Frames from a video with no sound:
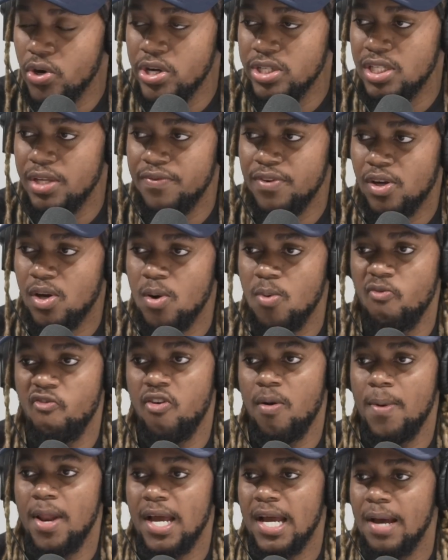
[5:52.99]
Whereas if you
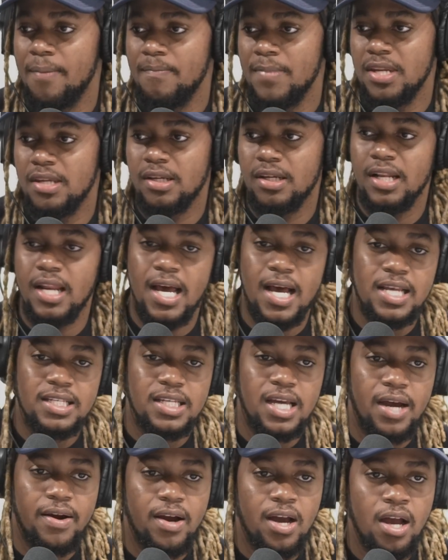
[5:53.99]
come from like a middle
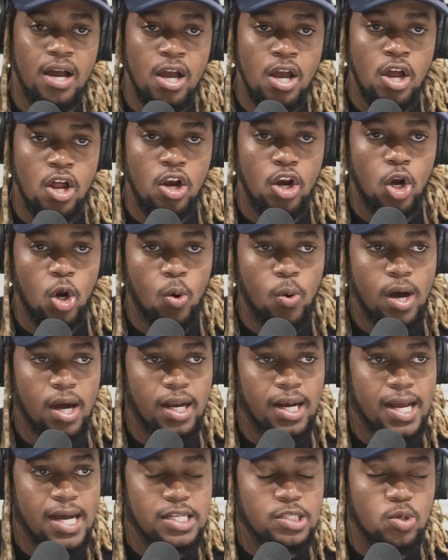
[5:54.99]
class or a
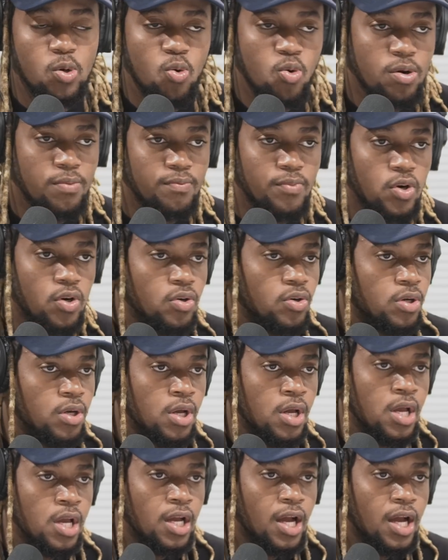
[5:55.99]
lower class home, bro.